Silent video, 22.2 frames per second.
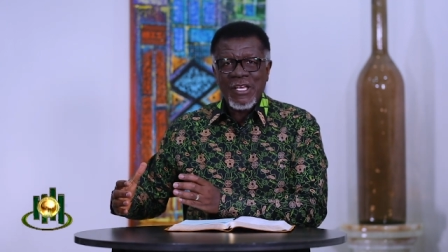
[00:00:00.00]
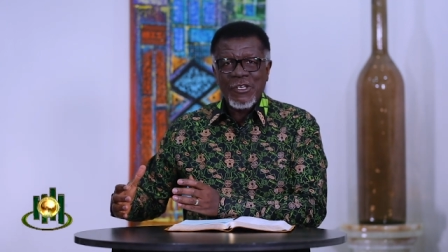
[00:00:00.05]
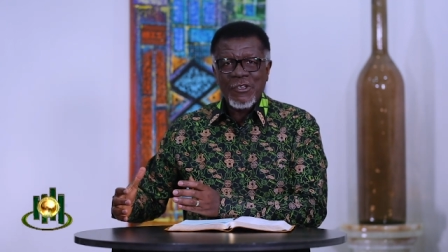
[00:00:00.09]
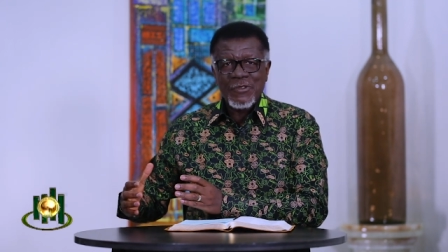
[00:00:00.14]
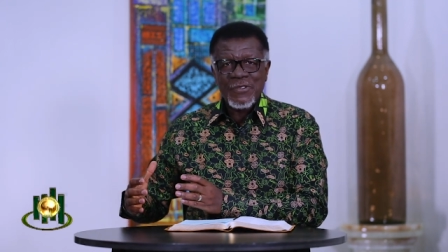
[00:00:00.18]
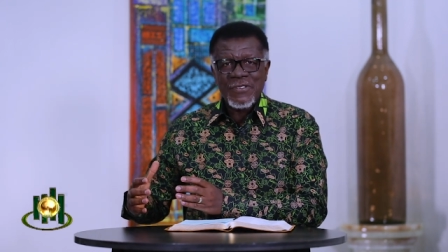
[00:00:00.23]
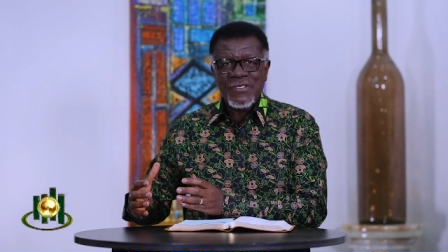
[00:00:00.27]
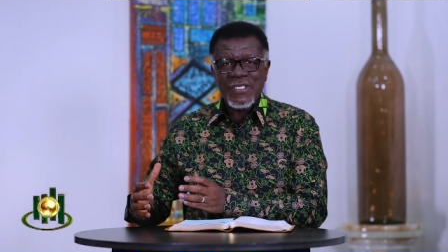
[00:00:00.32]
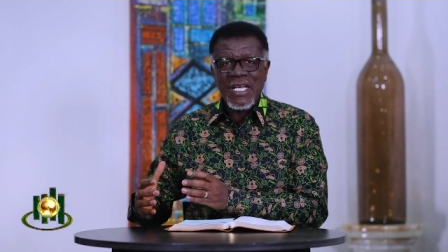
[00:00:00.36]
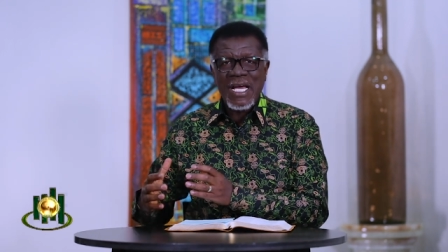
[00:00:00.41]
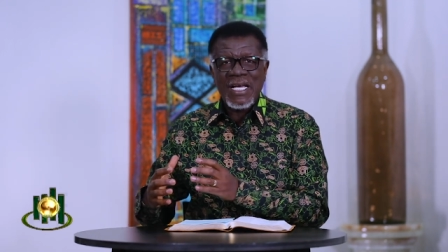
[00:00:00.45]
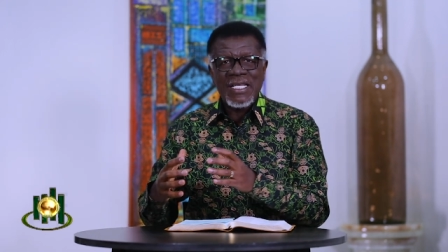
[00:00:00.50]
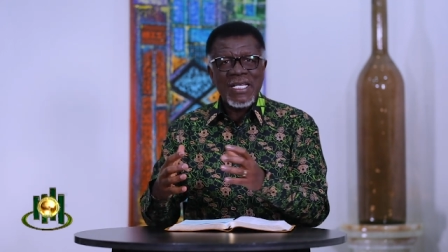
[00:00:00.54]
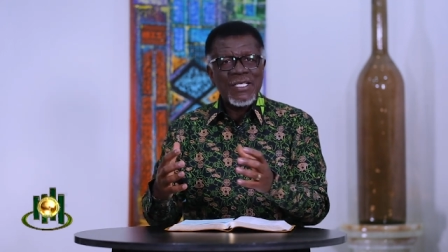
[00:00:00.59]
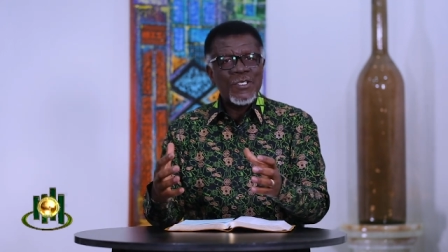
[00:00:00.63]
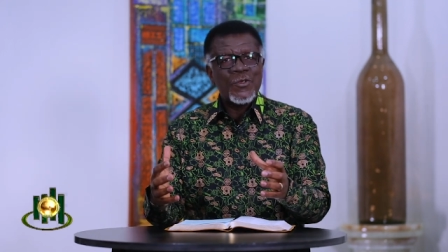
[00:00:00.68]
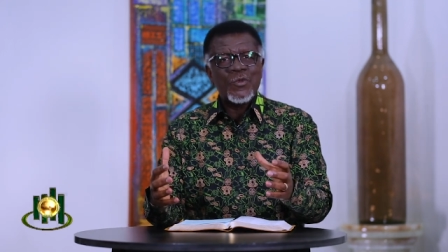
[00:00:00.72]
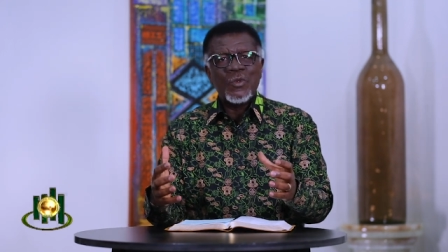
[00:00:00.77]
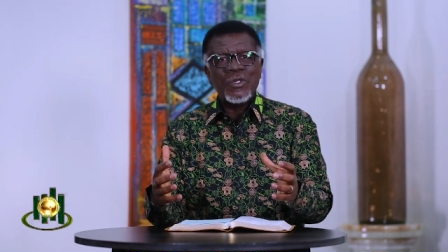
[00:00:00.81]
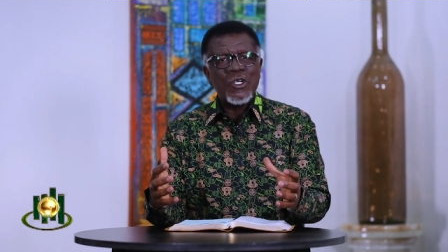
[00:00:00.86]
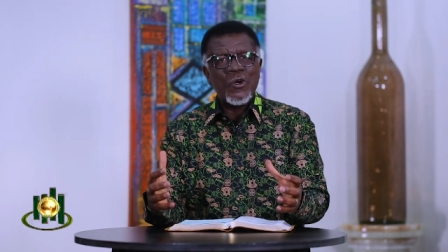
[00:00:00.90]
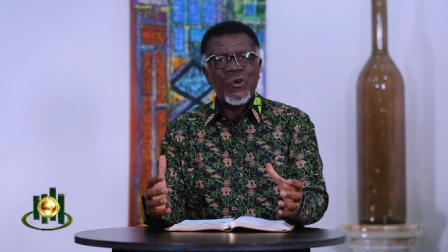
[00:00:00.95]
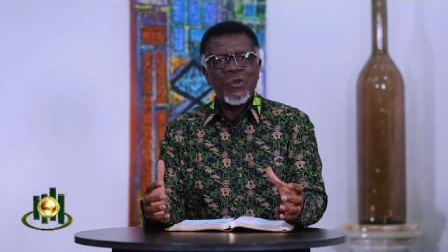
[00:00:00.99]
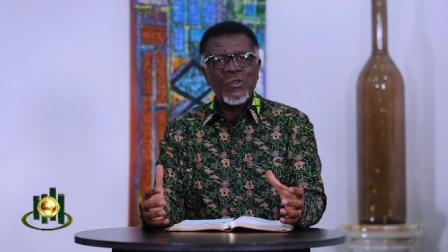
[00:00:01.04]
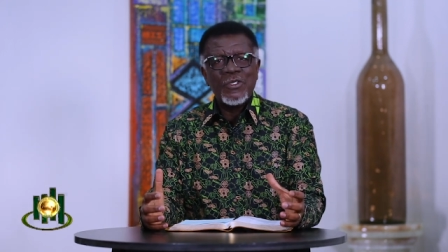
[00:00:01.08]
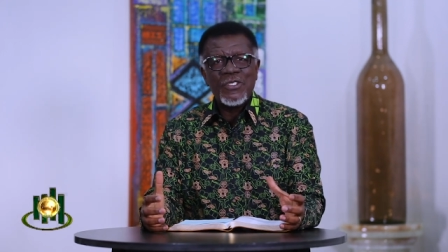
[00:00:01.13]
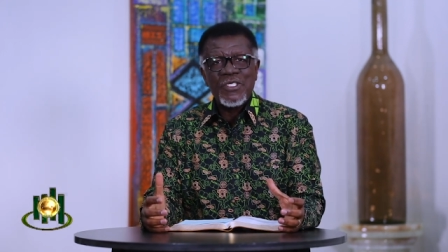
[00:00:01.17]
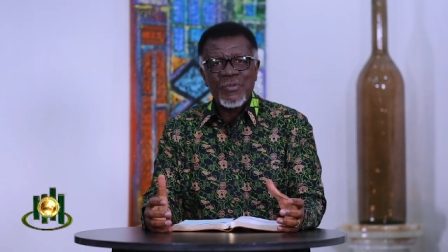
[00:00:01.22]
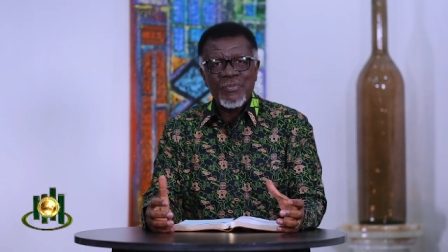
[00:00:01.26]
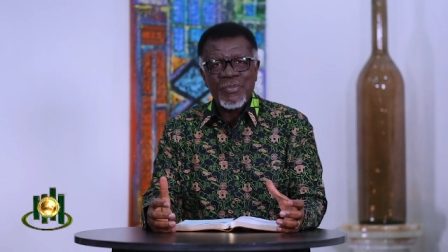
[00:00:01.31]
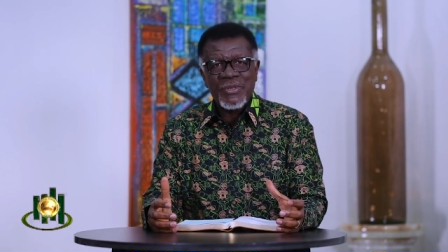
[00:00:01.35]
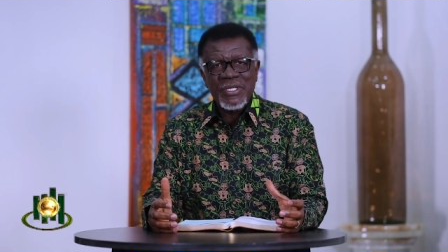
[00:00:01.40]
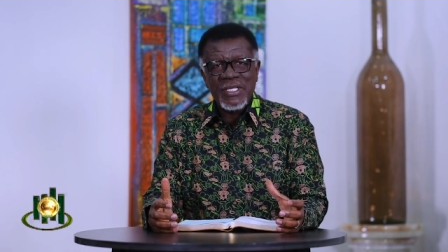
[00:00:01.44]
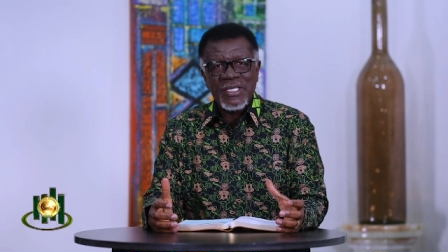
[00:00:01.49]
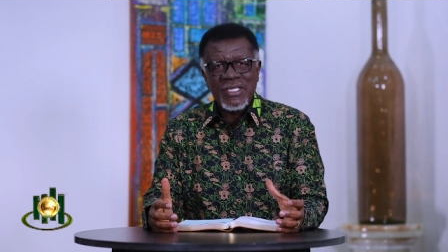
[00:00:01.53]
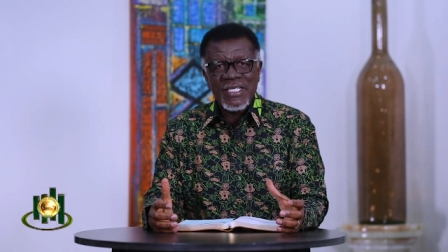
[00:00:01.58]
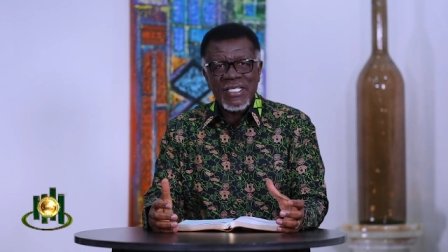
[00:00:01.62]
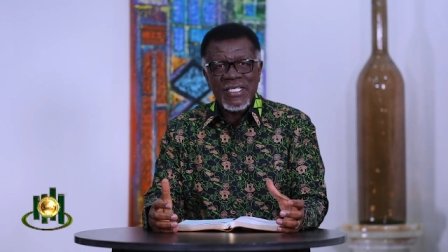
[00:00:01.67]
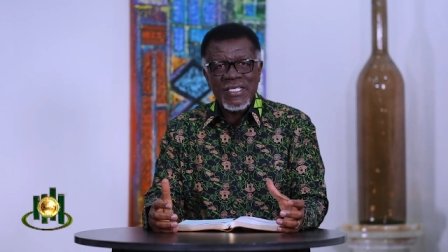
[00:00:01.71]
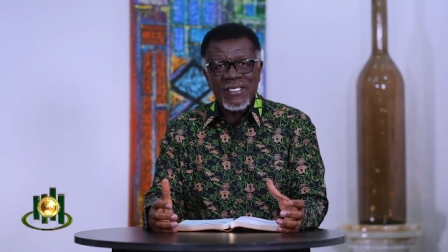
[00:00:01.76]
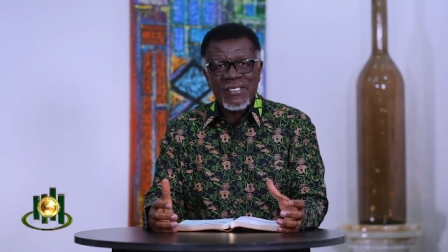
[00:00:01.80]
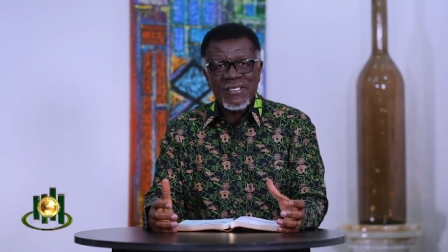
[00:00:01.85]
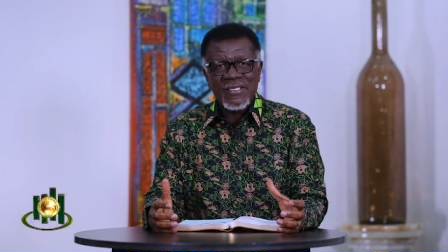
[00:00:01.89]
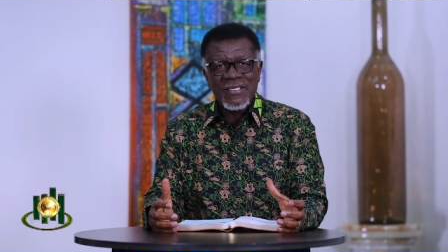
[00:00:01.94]
your side. That's what the Holy Spirit
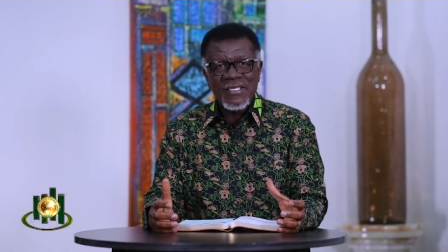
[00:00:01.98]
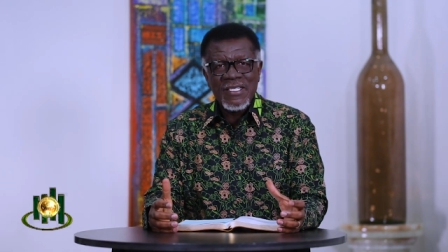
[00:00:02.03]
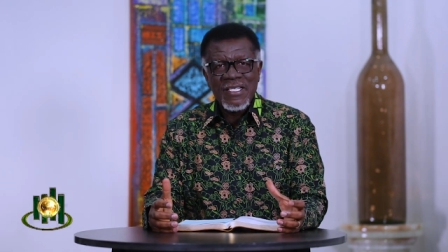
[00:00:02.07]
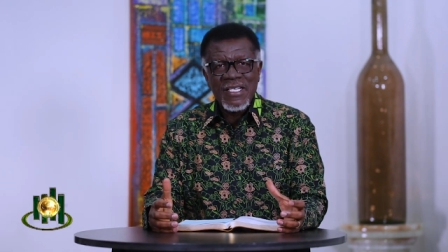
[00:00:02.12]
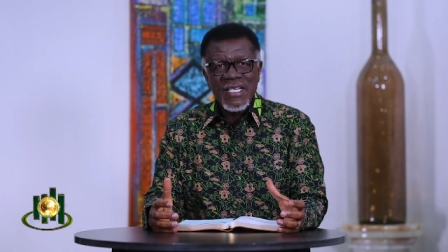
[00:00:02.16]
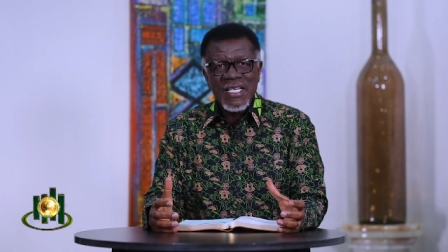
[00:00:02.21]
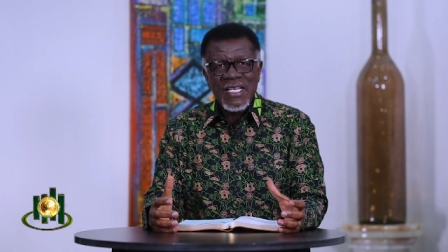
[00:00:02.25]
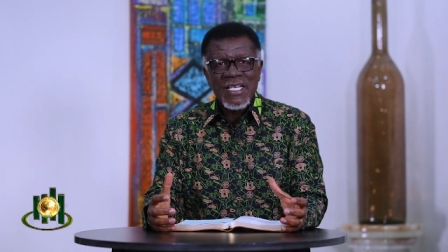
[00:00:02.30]
is.